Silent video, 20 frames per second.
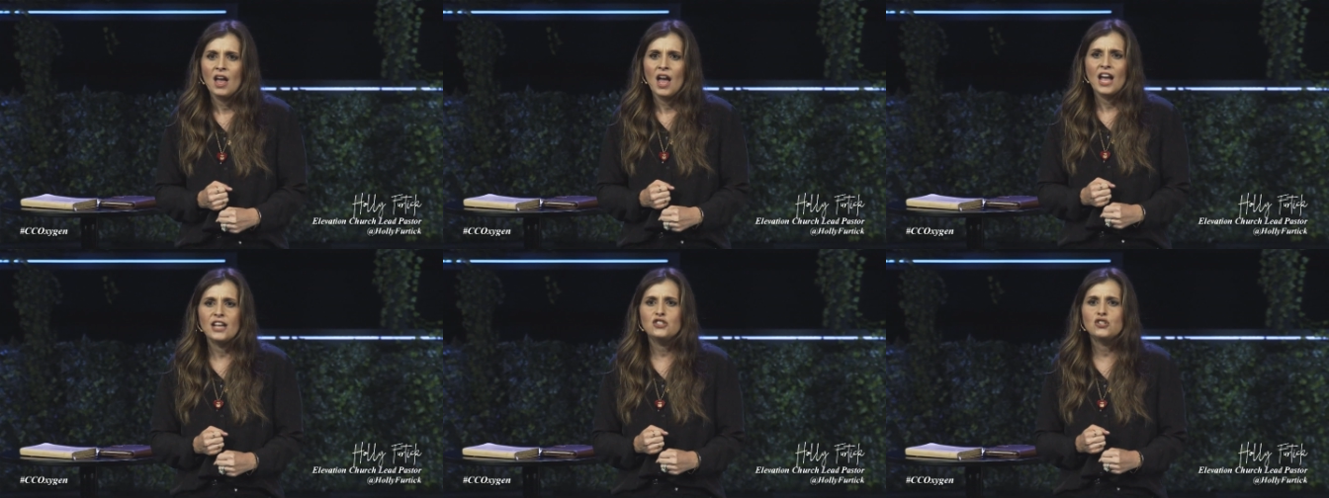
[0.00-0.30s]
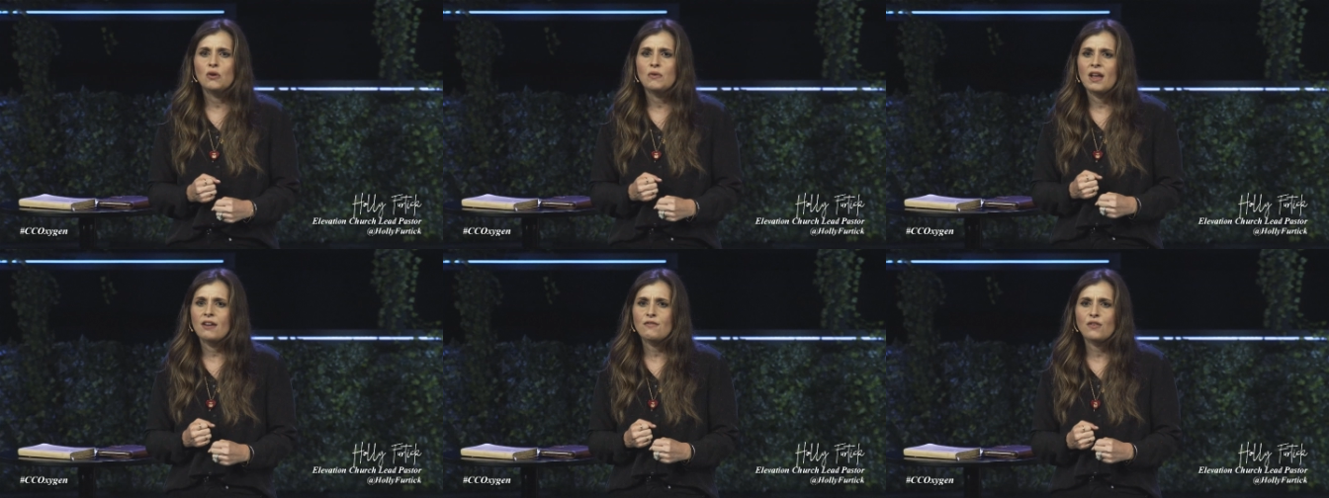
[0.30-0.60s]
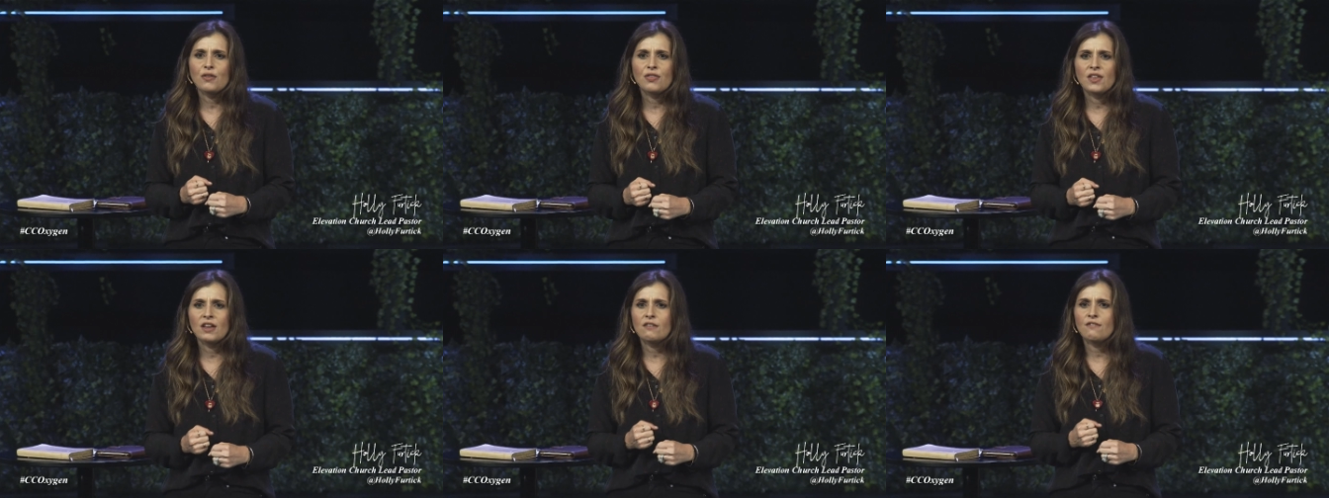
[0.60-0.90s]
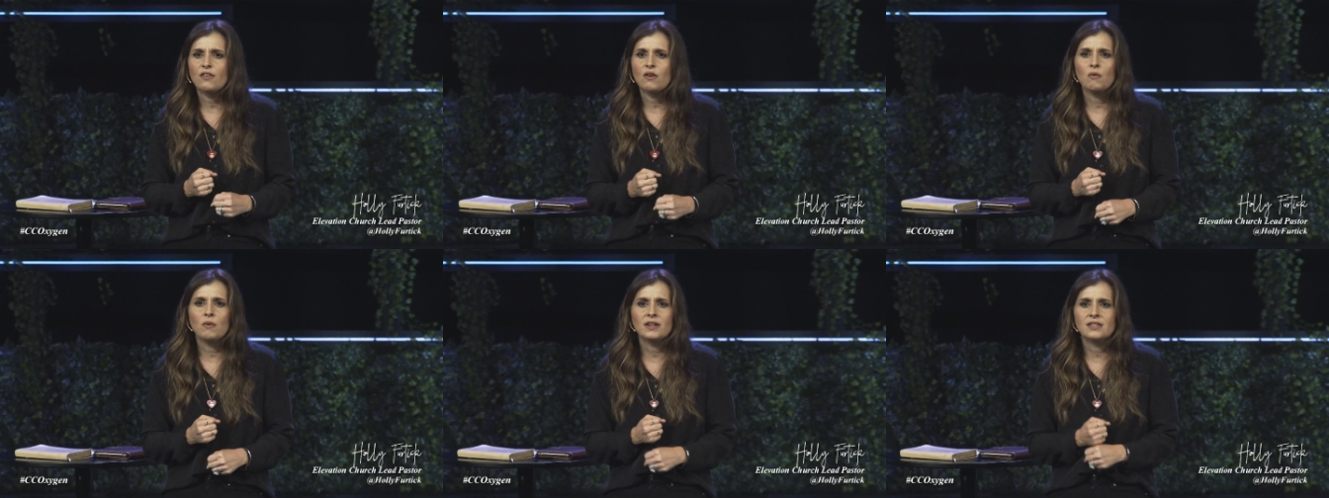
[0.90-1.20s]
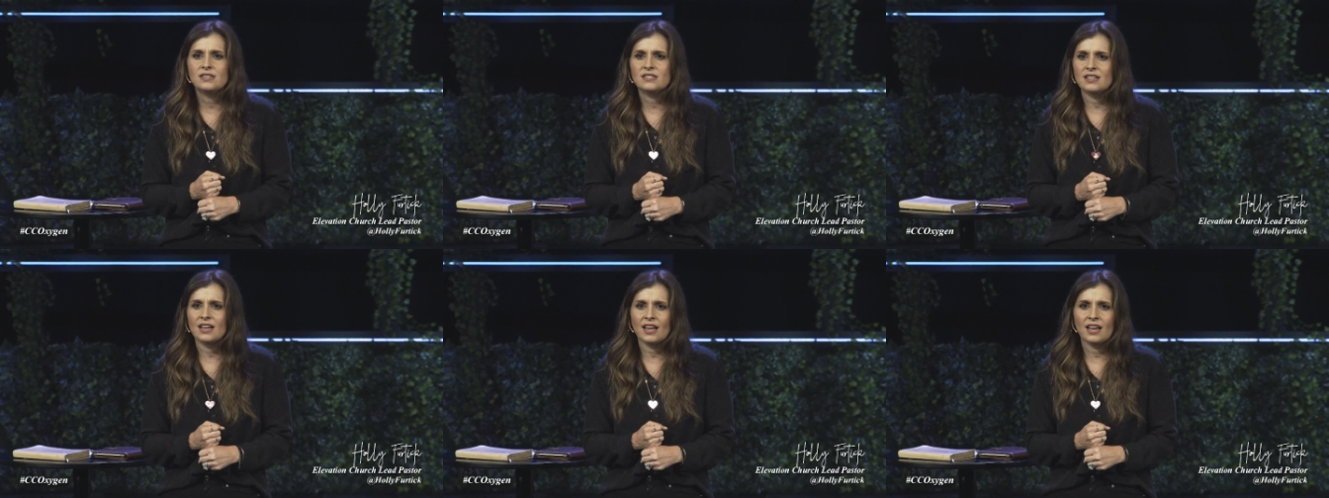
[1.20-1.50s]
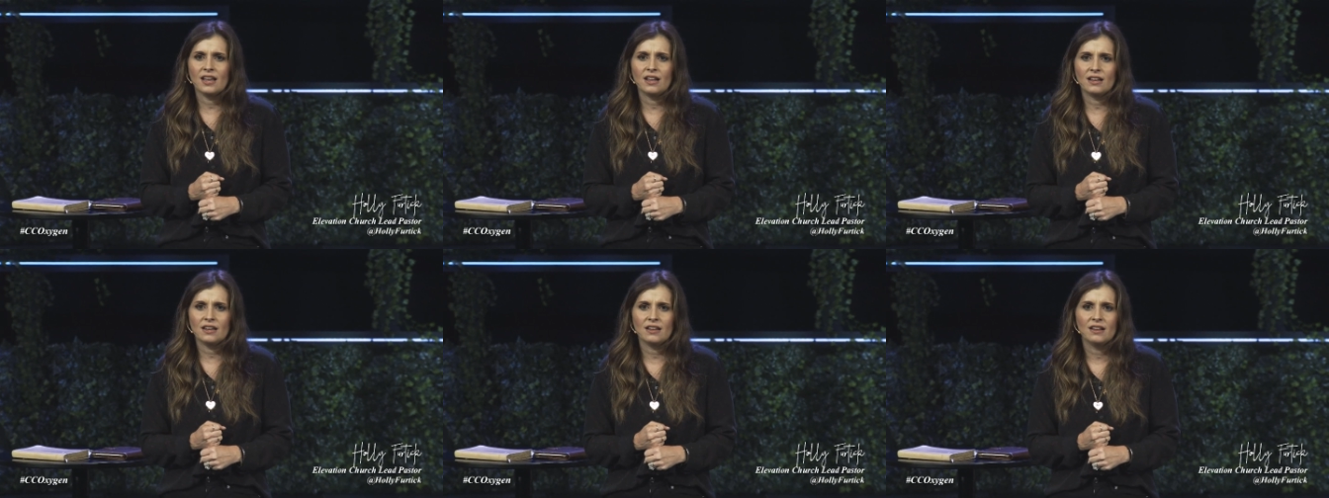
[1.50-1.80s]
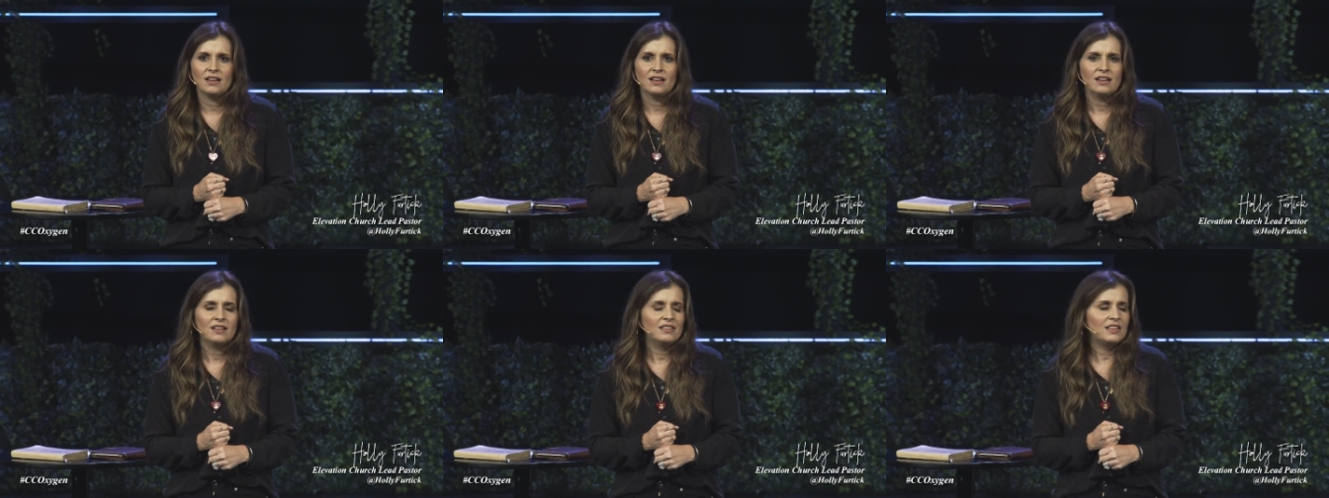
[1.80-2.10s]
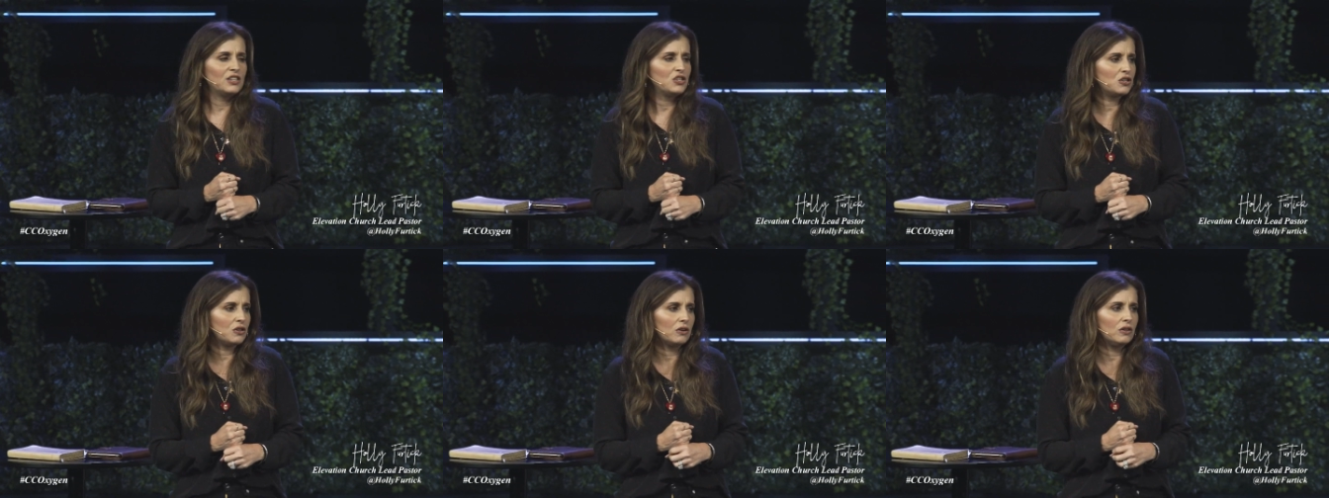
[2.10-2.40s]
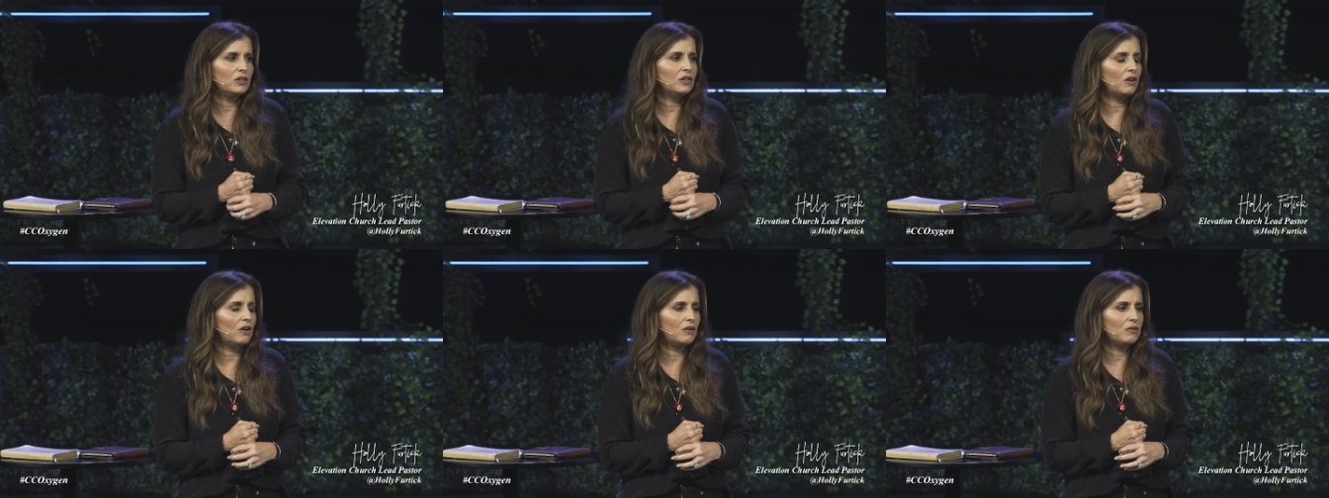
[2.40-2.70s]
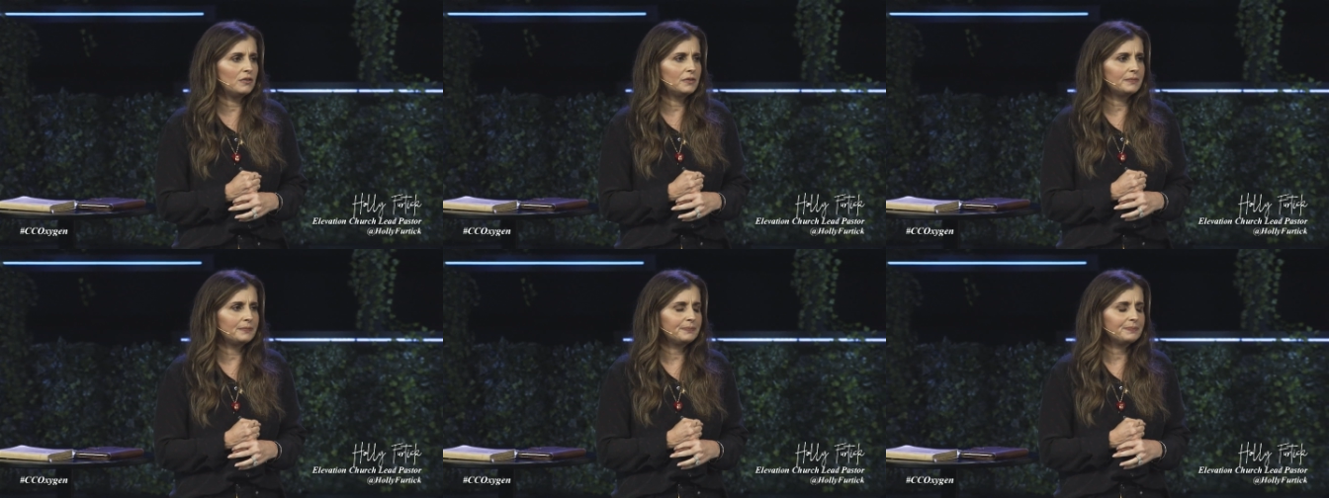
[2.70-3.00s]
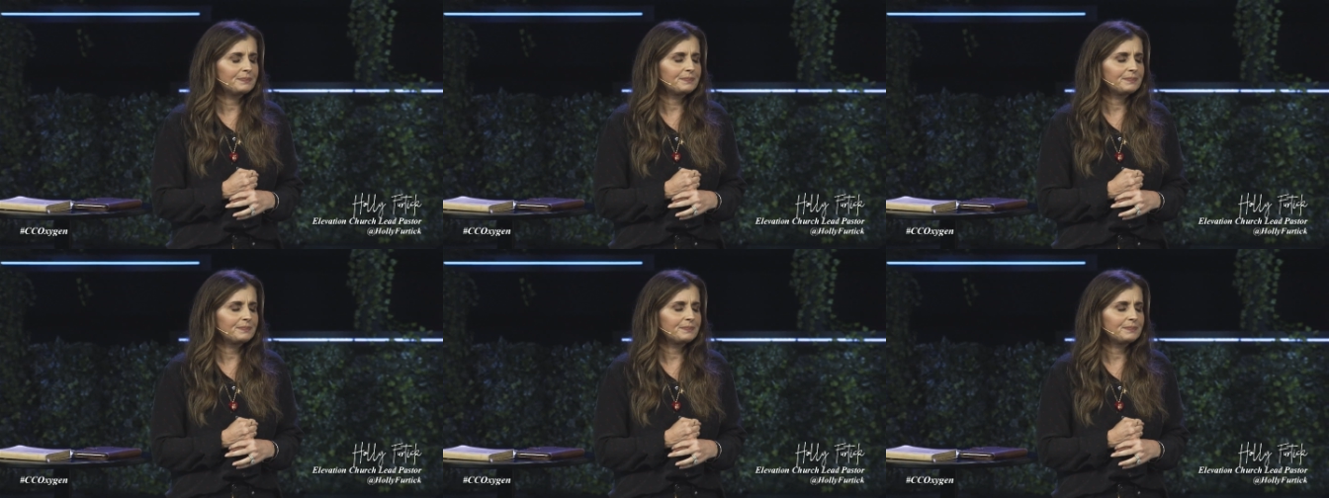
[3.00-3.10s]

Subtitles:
And don't ever think for one second that you're alone.